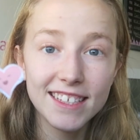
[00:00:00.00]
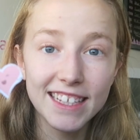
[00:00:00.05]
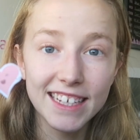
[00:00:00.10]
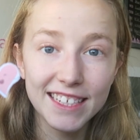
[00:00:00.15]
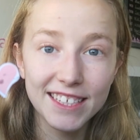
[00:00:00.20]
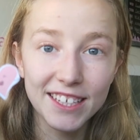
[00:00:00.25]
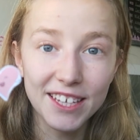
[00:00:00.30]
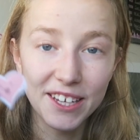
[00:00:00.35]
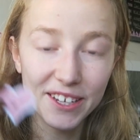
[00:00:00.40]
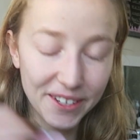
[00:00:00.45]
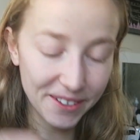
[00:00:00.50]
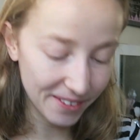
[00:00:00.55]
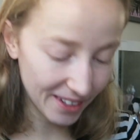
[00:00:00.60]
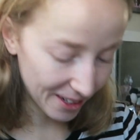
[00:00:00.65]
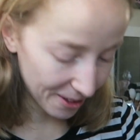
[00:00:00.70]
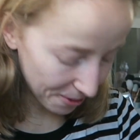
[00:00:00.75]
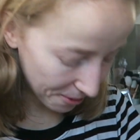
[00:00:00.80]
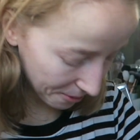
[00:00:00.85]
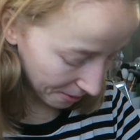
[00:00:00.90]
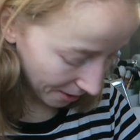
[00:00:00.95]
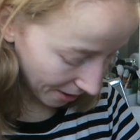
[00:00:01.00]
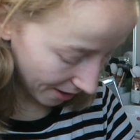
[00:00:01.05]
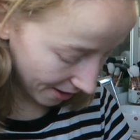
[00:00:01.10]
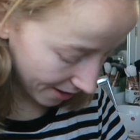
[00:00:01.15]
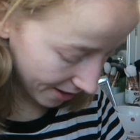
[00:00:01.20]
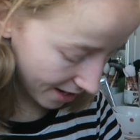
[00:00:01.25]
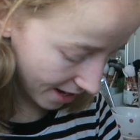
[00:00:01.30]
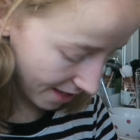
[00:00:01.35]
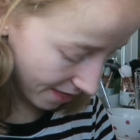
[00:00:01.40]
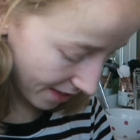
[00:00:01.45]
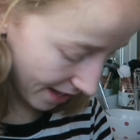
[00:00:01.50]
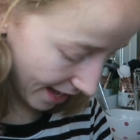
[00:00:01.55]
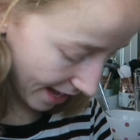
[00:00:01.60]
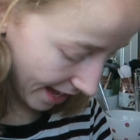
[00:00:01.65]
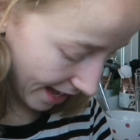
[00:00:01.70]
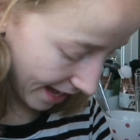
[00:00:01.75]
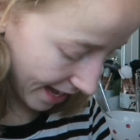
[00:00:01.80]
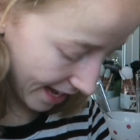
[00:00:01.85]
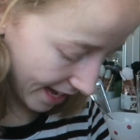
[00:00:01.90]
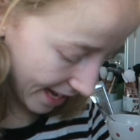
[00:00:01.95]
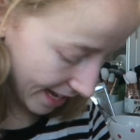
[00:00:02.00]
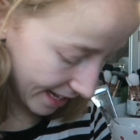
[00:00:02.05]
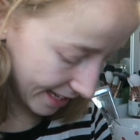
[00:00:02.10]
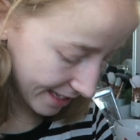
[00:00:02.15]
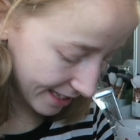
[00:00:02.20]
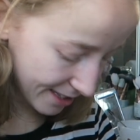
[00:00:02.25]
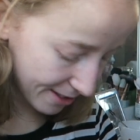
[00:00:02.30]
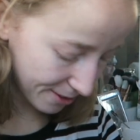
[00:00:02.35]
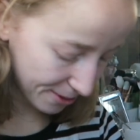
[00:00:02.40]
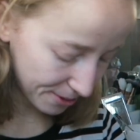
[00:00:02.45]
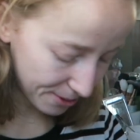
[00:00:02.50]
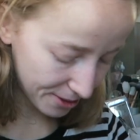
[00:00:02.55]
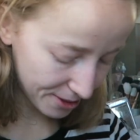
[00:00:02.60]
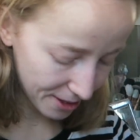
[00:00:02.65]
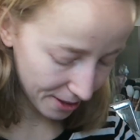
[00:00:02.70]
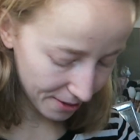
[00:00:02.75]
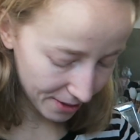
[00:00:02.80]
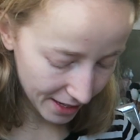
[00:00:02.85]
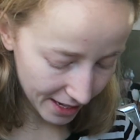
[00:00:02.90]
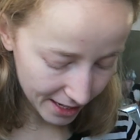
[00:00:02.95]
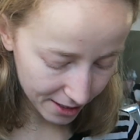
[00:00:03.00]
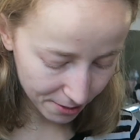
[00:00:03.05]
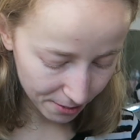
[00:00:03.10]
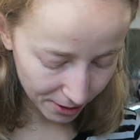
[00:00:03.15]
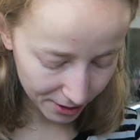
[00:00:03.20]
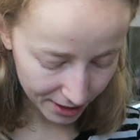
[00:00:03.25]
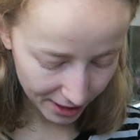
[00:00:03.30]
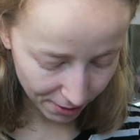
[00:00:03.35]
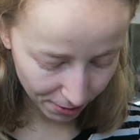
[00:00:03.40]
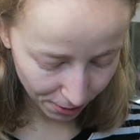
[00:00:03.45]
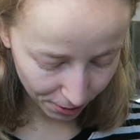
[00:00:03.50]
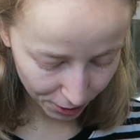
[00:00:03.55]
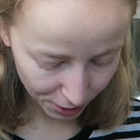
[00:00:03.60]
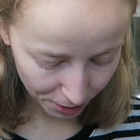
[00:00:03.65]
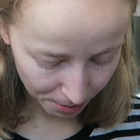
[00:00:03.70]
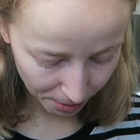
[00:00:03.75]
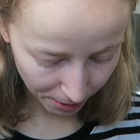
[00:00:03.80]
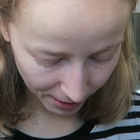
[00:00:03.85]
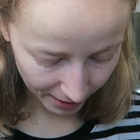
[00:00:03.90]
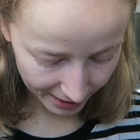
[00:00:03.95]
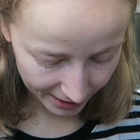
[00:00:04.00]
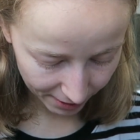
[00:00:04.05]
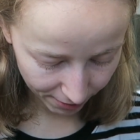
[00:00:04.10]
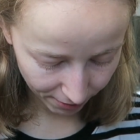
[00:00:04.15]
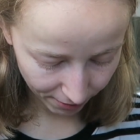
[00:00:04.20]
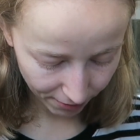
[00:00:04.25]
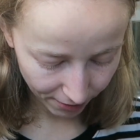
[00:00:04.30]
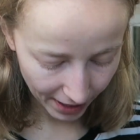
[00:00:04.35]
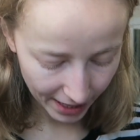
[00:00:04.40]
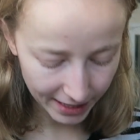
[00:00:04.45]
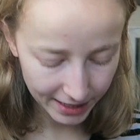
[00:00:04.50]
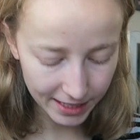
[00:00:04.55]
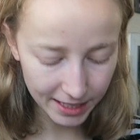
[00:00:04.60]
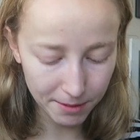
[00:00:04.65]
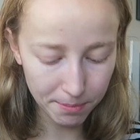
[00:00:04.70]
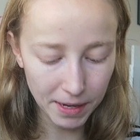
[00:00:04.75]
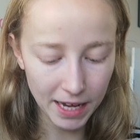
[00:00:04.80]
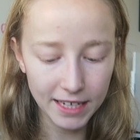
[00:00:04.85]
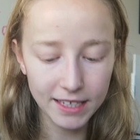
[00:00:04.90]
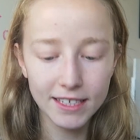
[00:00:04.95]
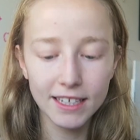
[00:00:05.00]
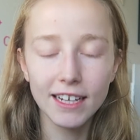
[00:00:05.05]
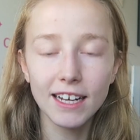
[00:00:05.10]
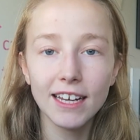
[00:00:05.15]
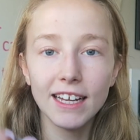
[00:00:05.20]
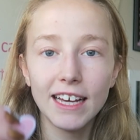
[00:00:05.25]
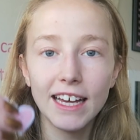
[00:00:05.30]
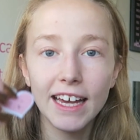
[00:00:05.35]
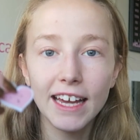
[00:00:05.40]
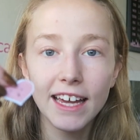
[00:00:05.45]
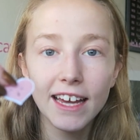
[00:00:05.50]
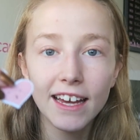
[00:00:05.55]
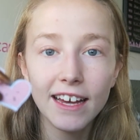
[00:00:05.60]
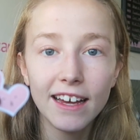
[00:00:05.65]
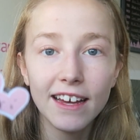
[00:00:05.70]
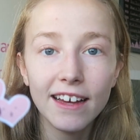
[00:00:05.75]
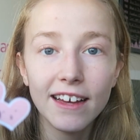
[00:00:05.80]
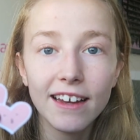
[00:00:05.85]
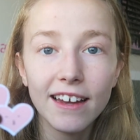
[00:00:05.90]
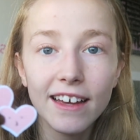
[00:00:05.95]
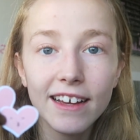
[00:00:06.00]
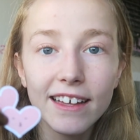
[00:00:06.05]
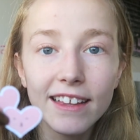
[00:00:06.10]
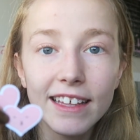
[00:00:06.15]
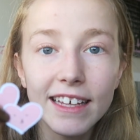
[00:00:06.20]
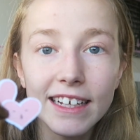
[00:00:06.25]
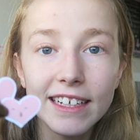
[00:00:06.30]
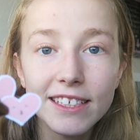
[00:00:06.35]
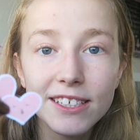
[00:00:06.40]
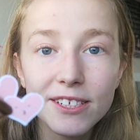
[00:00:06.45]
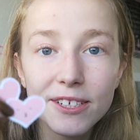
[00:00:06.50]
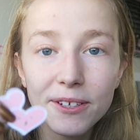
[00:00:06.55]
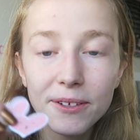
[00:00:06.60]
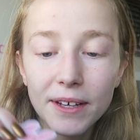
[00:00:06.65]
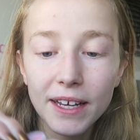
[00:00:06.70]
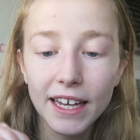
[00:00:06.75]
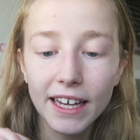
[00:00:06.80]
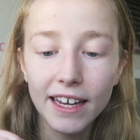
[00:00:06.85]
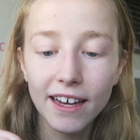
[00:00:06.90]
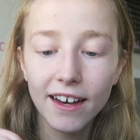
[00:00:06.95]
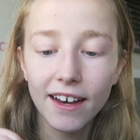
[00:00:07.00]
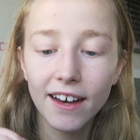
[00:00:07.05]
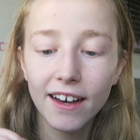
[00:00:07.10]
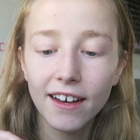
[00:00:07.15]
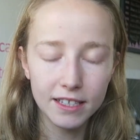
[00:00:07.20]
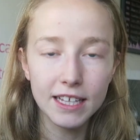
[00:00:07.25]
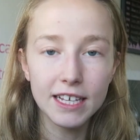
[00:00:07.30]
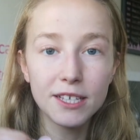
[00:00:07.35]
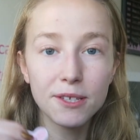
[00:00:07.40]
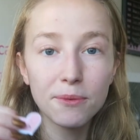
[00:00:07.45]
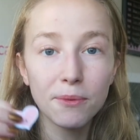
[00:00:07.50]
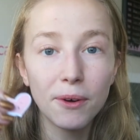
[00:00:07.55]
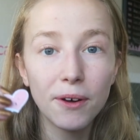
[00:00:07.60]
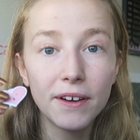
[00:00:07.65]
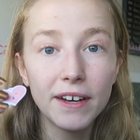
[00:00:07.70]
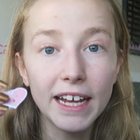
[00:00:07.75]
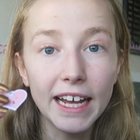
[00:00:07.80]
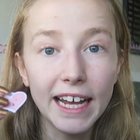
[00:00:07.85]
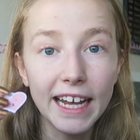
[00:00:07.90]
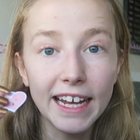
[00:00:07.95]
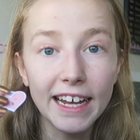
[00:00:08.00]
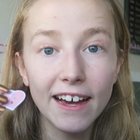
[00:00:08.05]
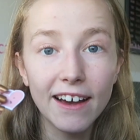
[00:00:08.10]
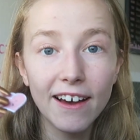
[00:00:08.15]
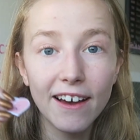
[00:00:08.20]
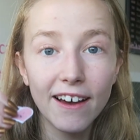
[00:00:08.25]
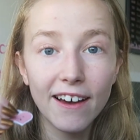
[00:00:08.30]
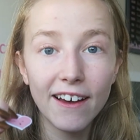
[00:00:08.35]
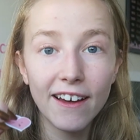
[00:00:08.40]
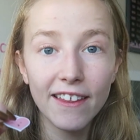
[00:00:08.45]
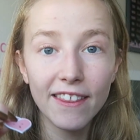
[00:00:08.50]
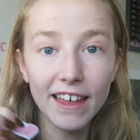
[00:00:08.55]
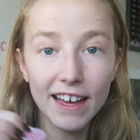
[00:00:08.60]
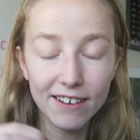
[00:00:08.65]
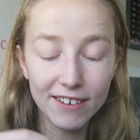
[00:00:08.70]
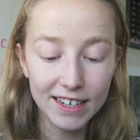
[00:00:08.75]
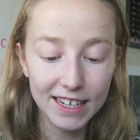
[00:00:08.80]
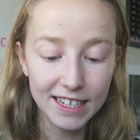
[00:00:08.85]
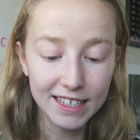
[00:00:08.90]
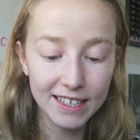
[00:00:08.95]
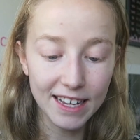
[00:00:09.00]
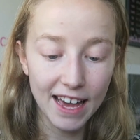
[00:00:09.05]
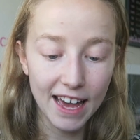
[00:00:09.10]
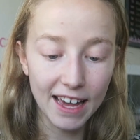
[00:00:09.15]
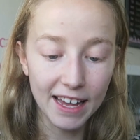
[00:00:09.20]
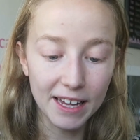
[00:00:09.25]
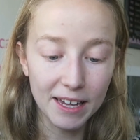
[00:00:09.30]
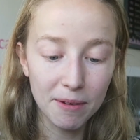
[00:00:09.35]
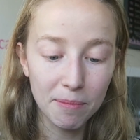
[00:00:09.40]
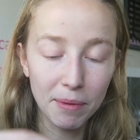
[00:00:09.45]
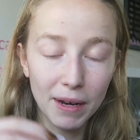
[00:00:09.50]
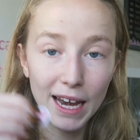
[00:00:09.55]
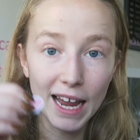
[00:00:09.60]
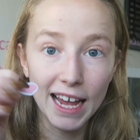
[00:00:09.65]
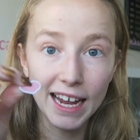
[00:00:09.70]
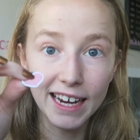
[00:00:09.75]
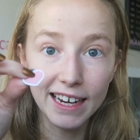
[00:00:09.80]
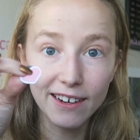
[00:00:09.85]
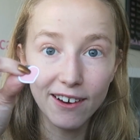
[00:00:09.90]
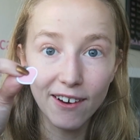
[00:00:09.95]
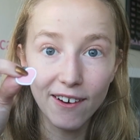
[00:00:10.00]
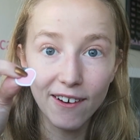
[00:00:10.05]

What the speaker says: there's this cute little one. There is also these ones. They're all just pulling different faces, basically. Like these two here. There's this one here. There is a plain